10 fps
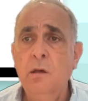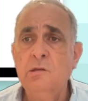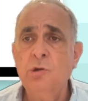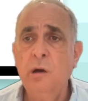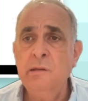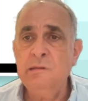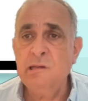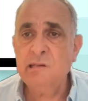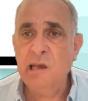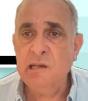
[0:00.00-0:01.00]
So in
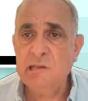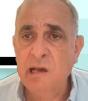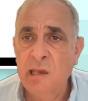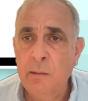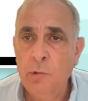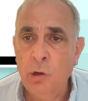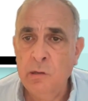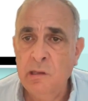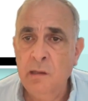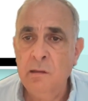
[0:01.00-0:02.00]
this case, I am
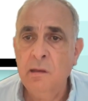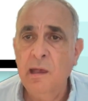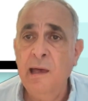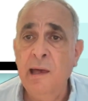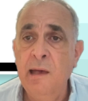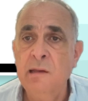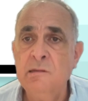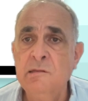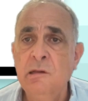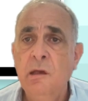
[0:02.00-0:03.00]
logged in
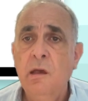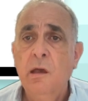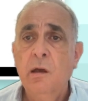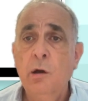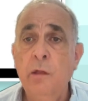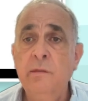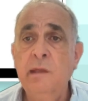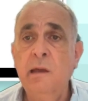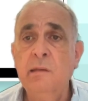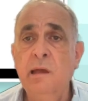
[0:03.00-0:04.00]
as
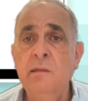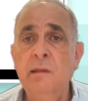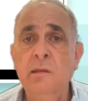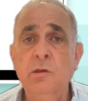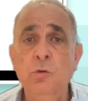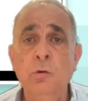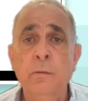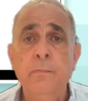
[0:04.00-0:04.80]
contact at NetU.